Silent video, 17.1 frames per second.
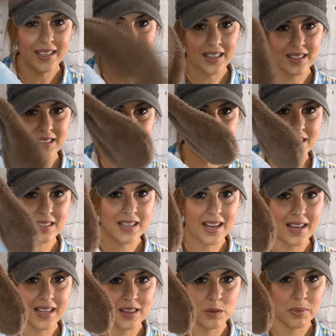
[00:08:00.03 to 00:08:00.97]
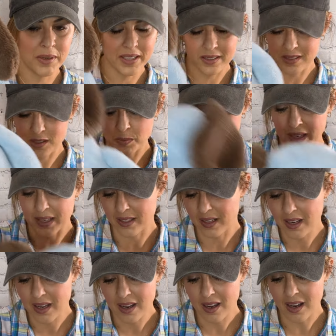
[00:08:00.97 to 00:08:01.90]
got this guy at the bins,
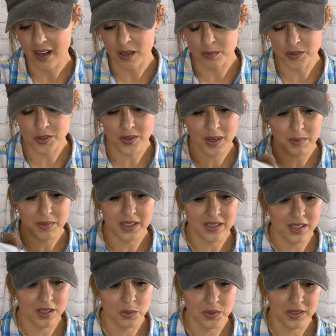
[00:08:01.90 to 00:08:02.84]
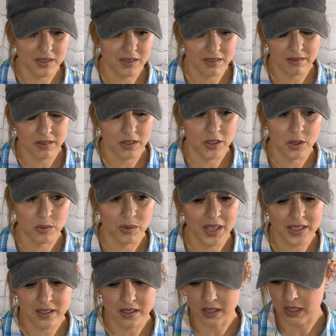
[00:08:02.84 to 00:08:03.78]
but so that means he was,
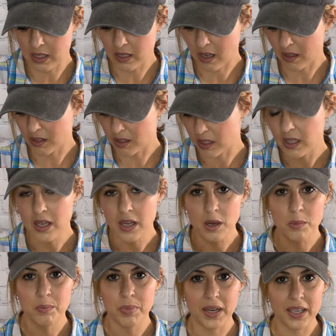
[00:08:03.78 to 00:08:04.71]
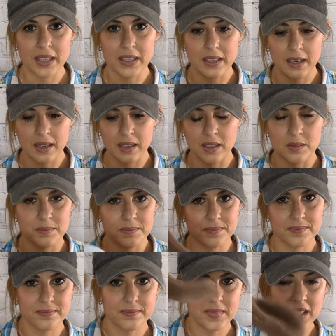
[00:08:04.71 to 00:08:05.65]
less than $1. But
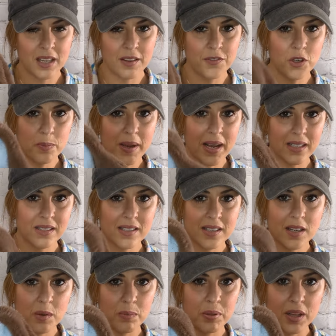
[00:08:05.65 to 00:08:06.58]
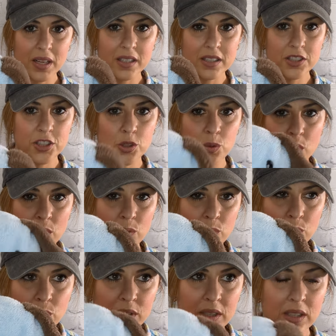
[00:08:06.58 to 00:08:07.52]
if you're passing up Plush, you are
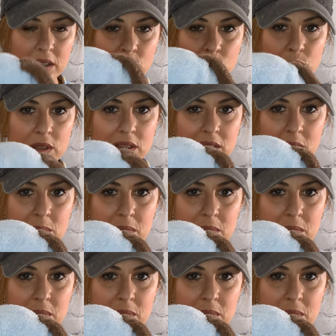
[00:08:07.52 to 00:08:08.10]
really